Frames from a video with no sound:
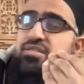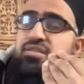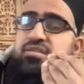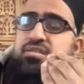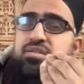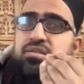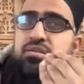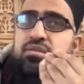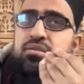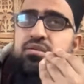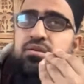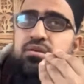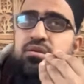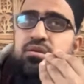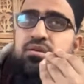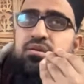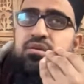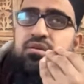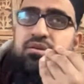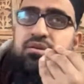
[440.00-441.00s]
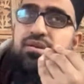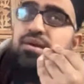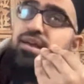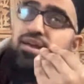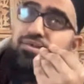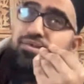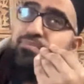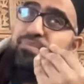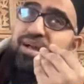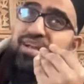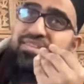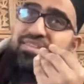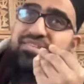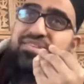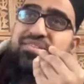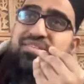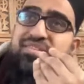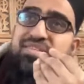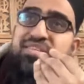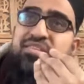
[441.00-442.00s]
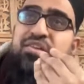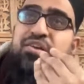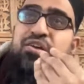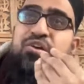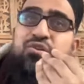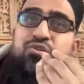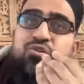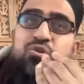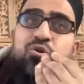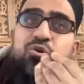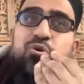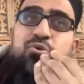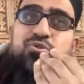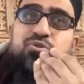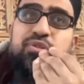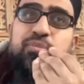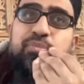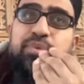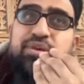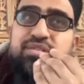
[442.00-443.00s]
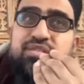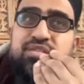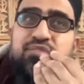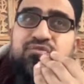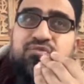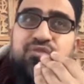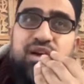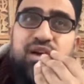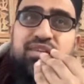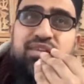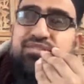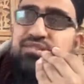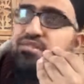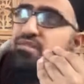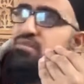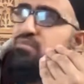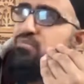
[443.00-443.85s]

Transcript: the scene. Imagine the scene. You go to the masjid for Asr